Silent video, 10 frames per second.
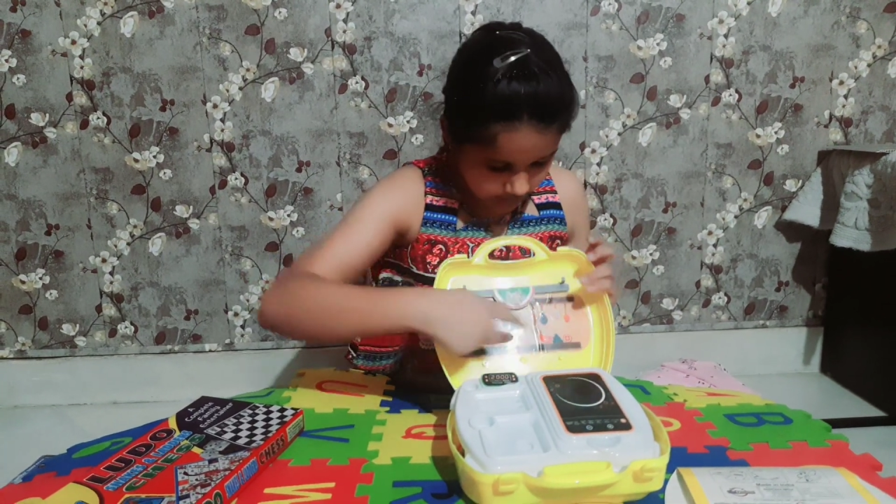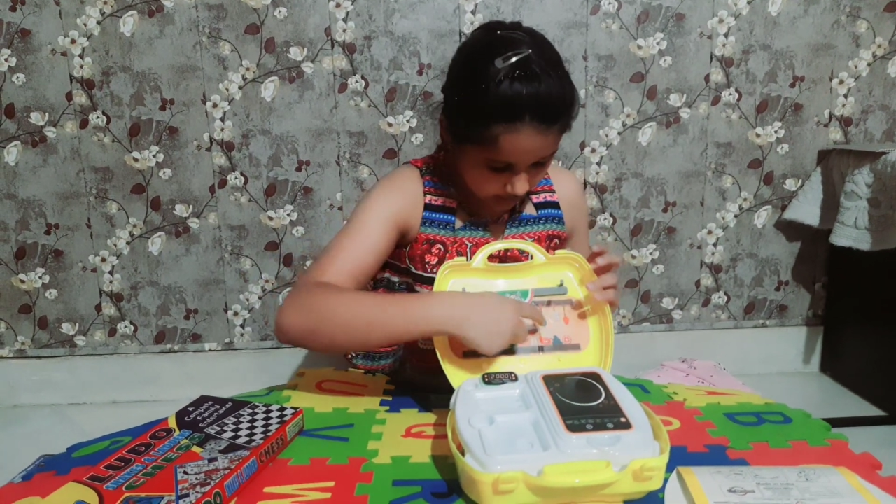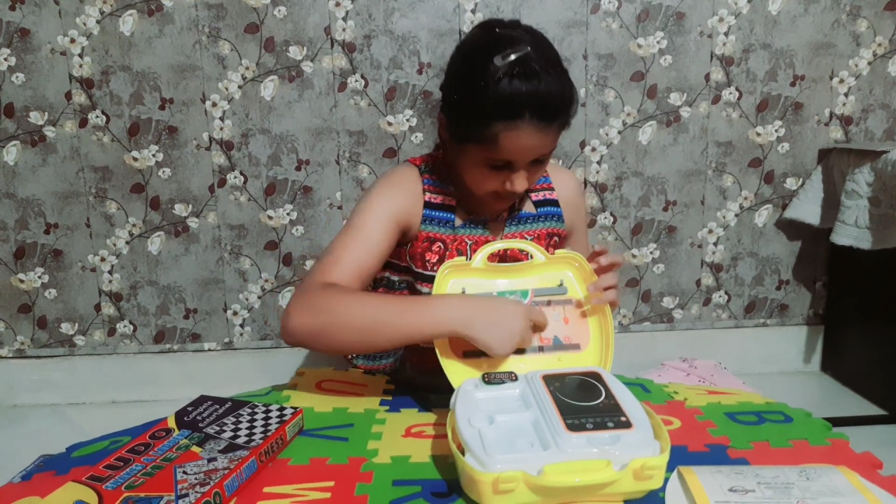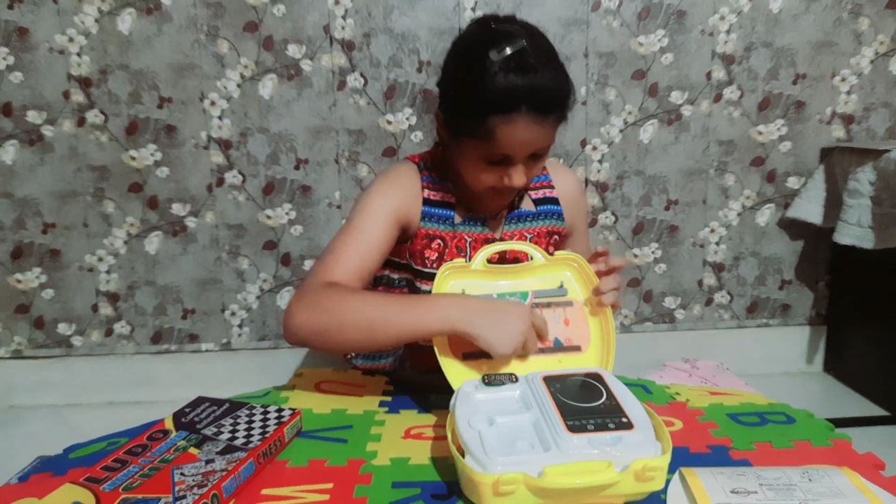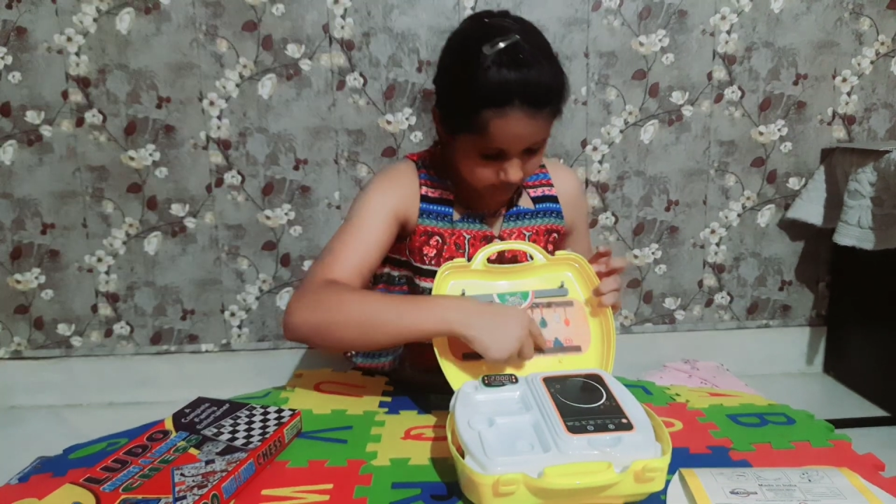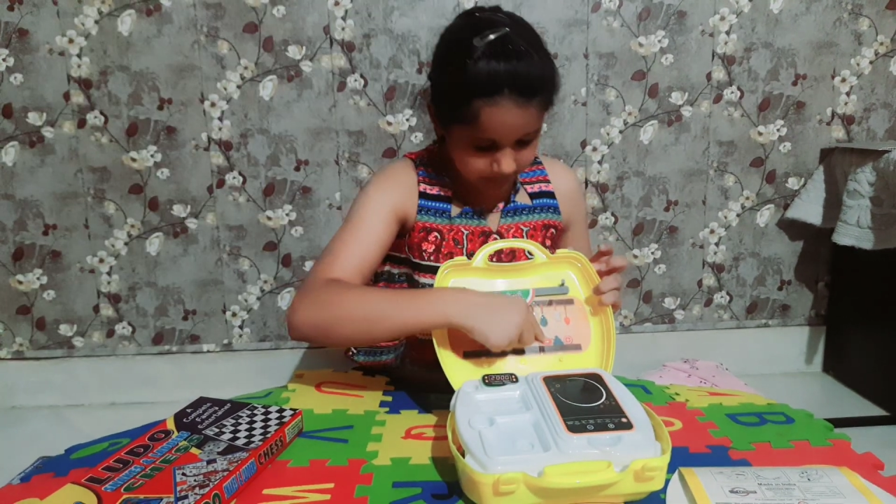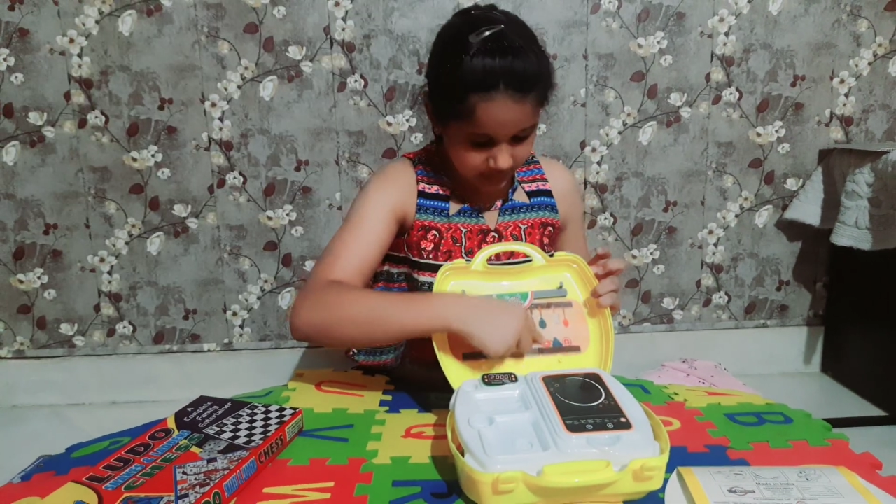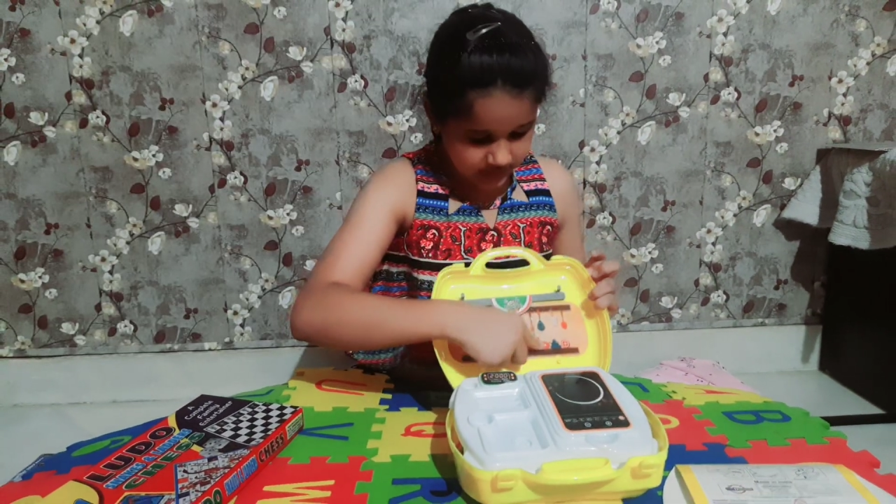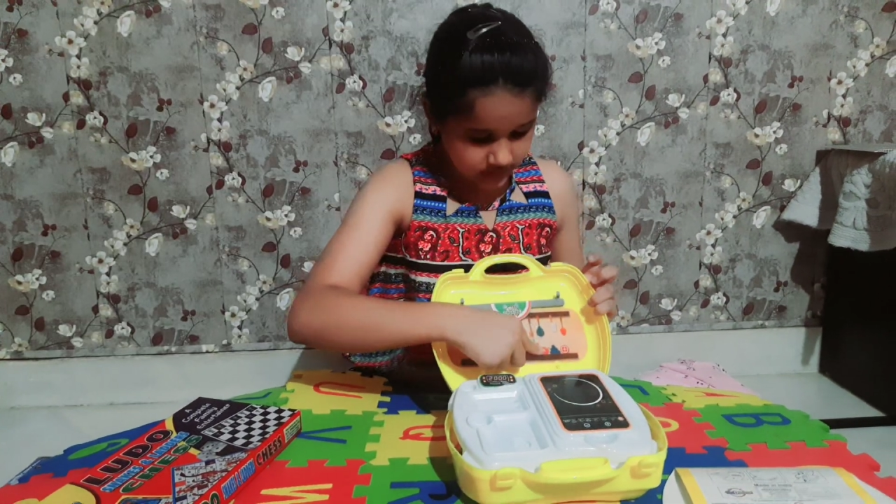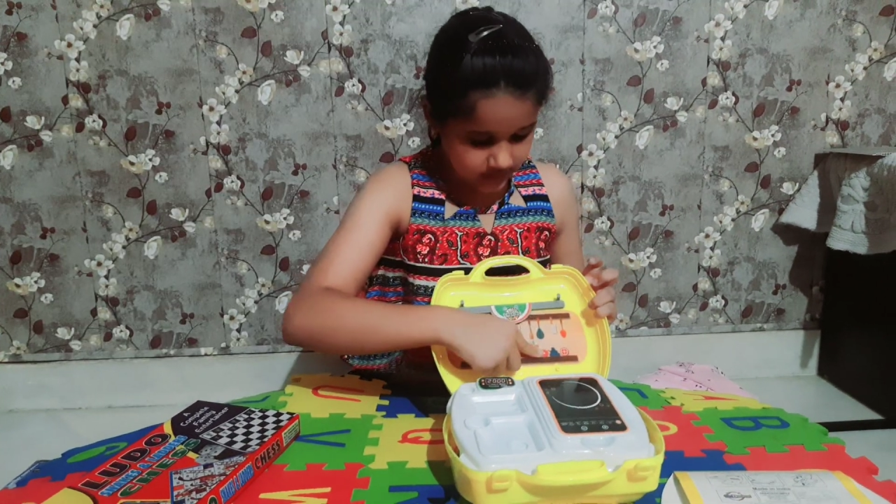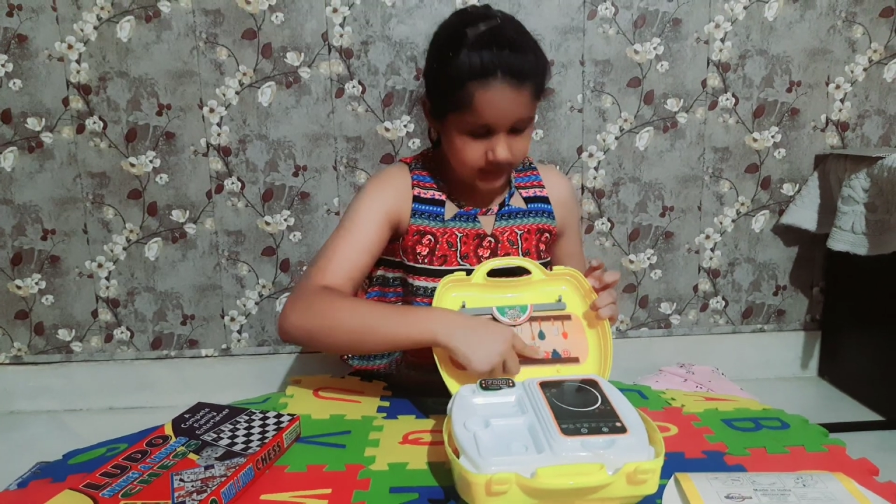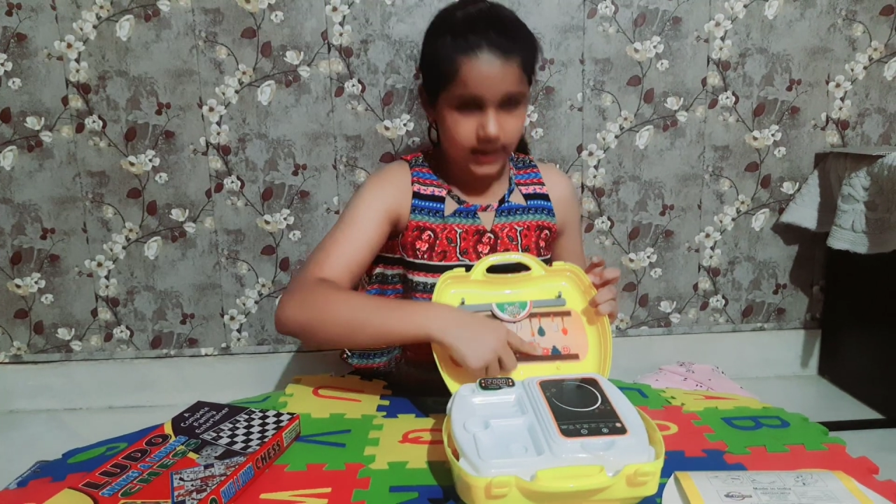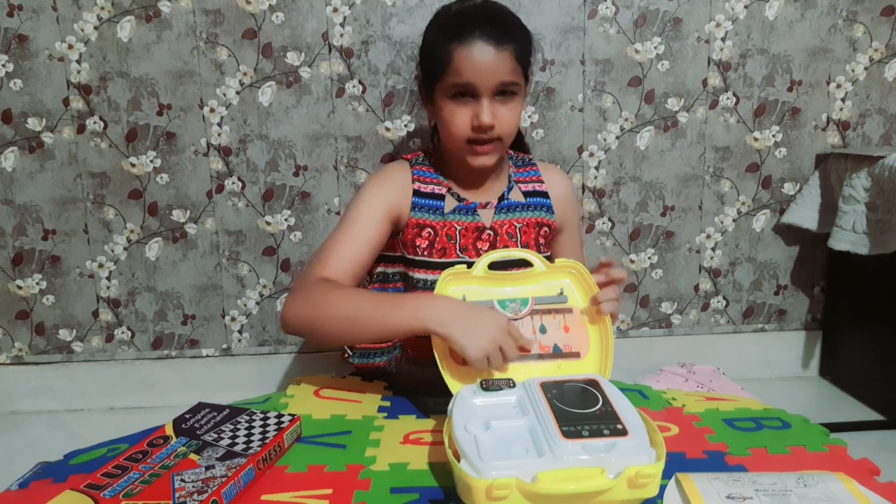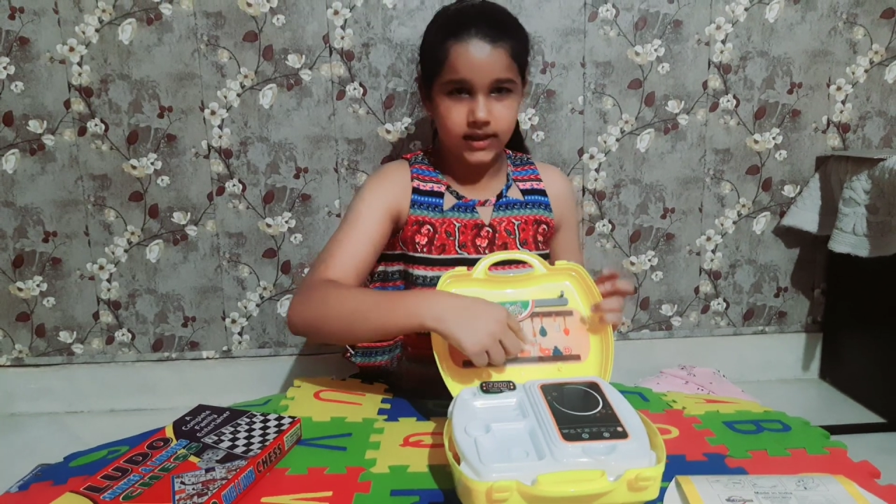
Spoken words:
I have pasted it and